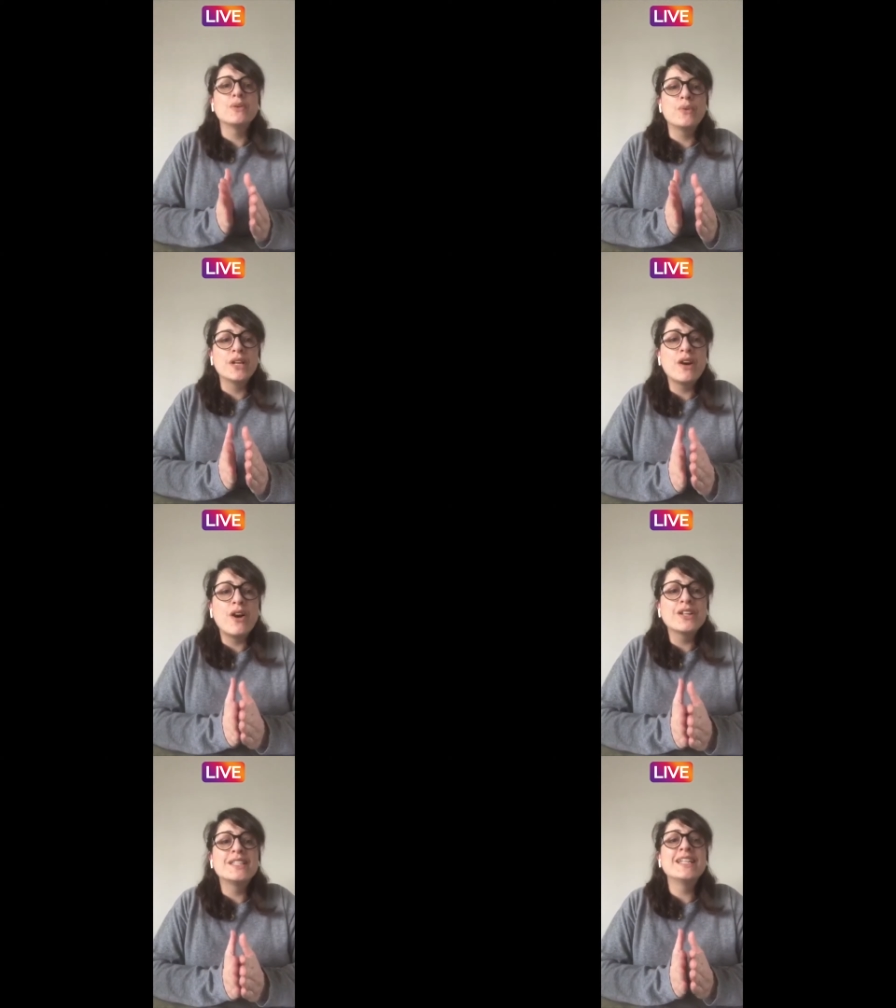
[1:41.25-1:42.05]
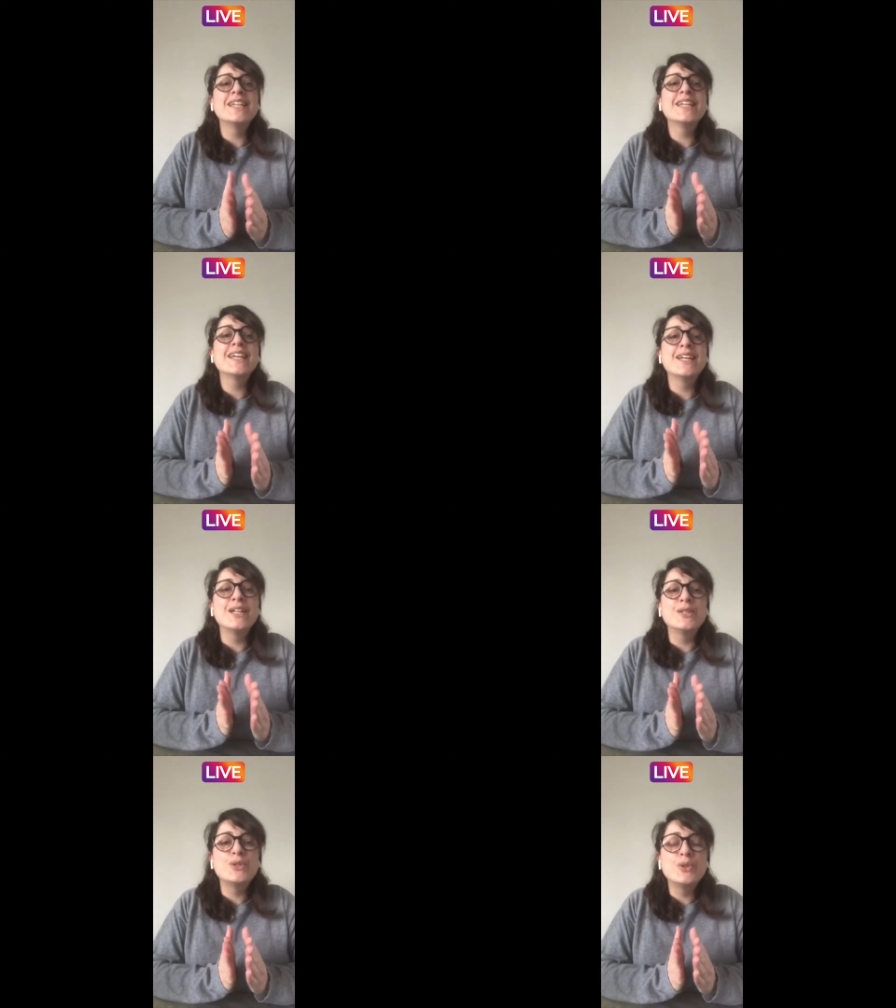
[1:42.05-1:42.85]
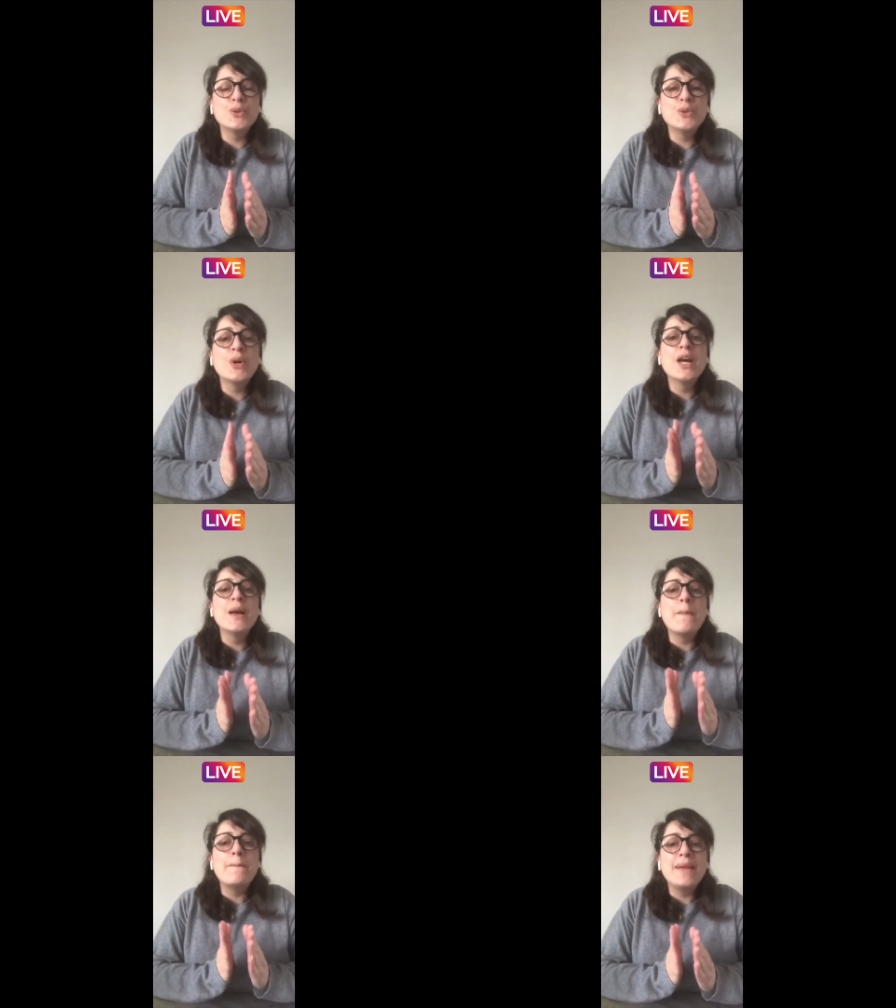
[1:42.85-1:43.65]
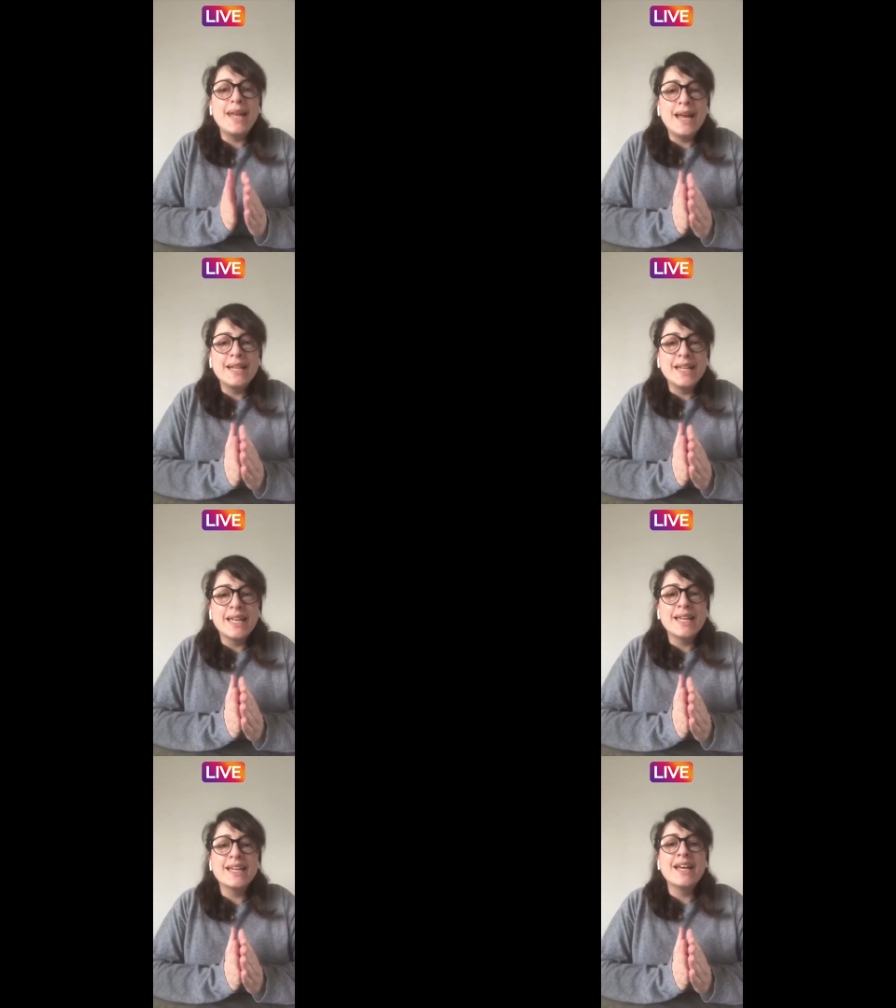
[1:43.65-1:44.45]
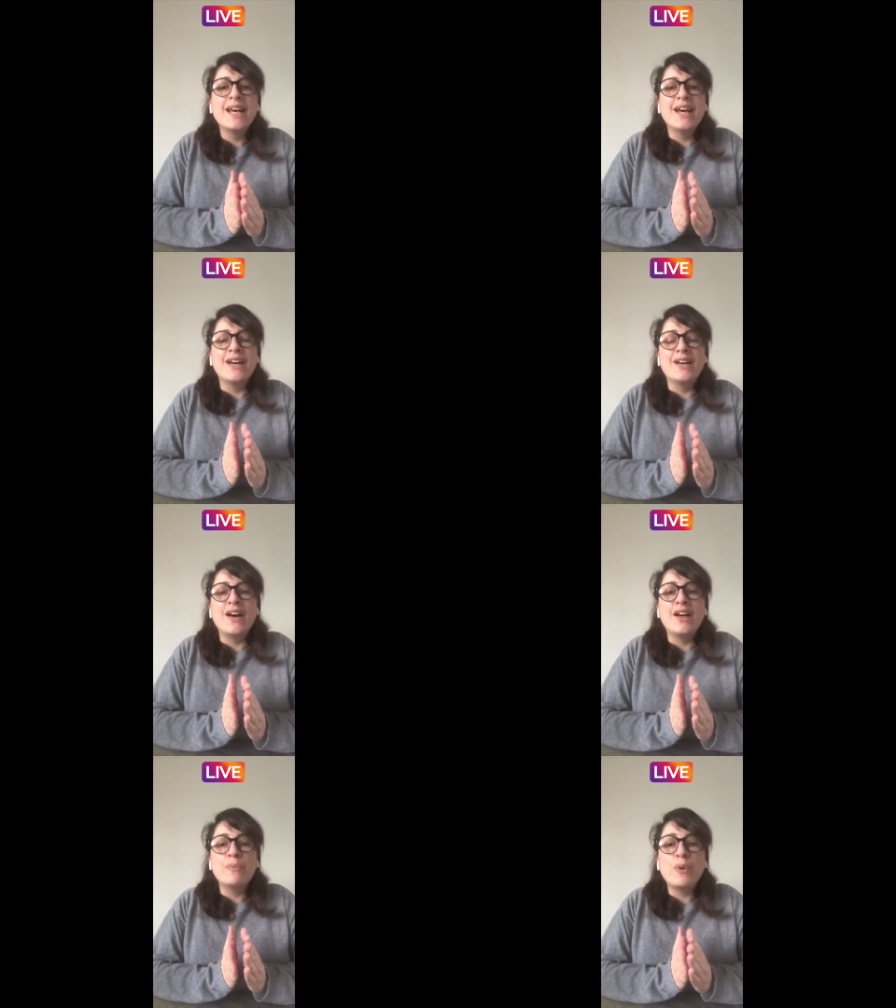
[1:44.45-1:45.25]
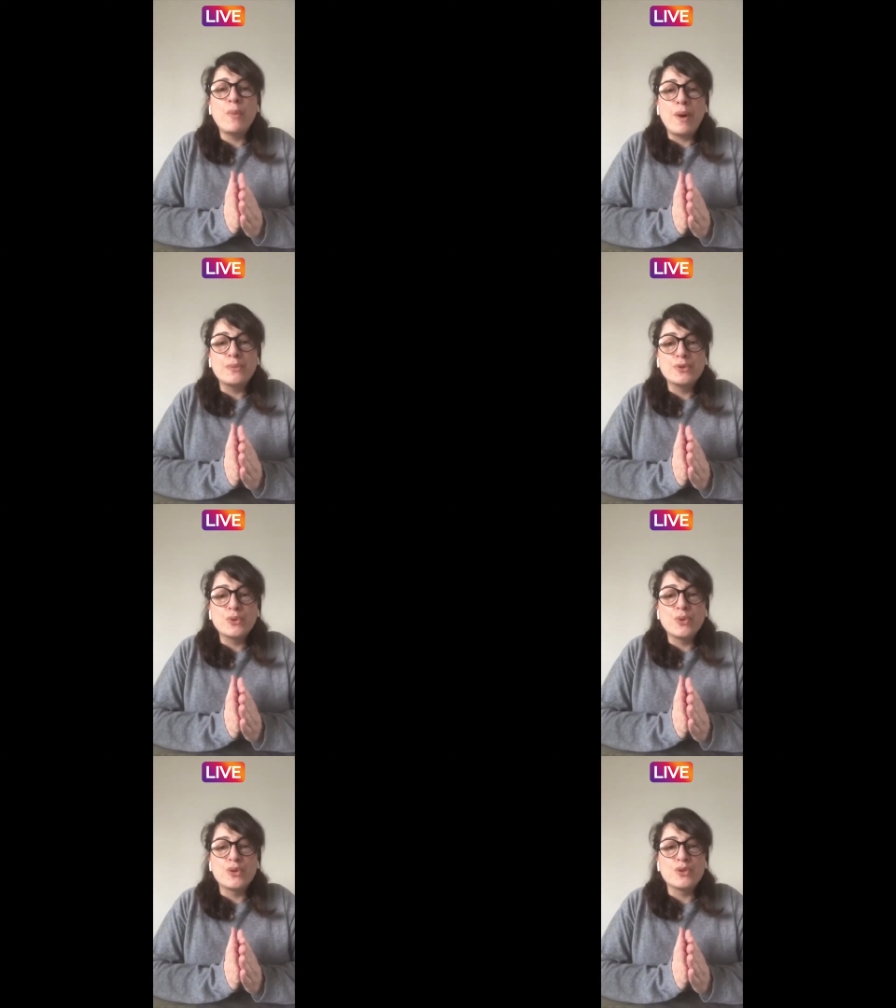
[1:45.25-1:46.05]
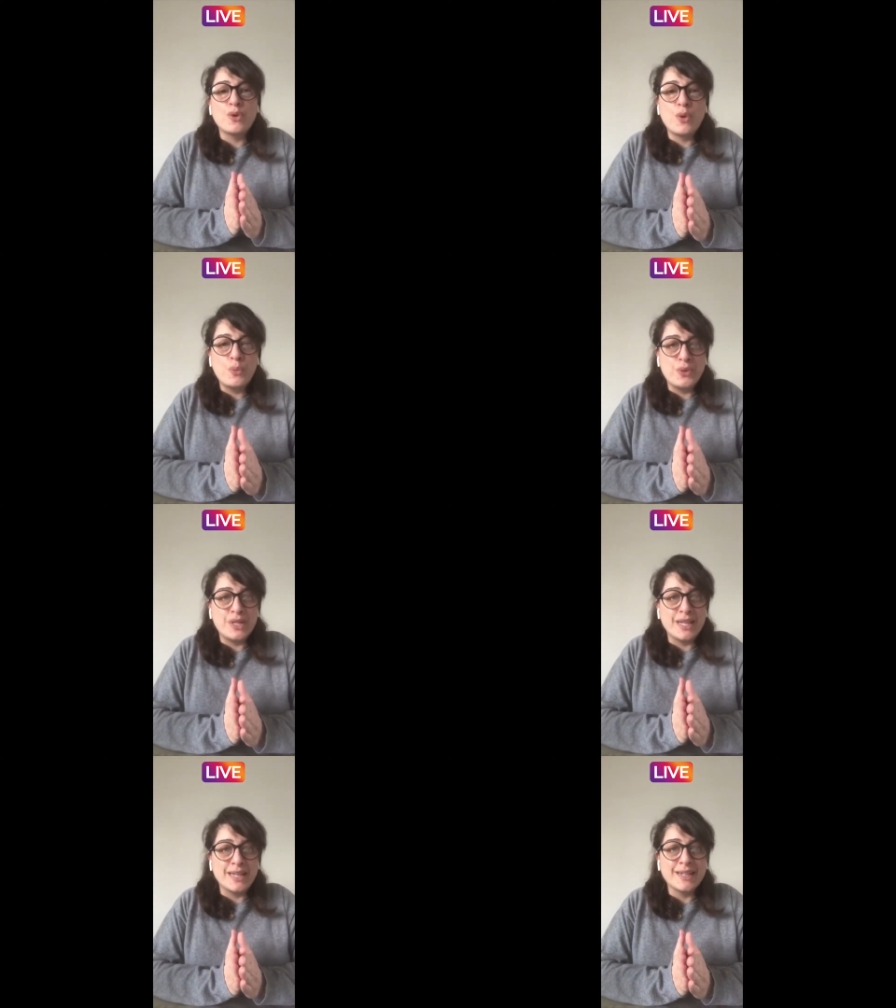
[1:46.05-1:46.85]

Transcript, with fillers: regarding uh, to planning uh, a pop-up store's opening.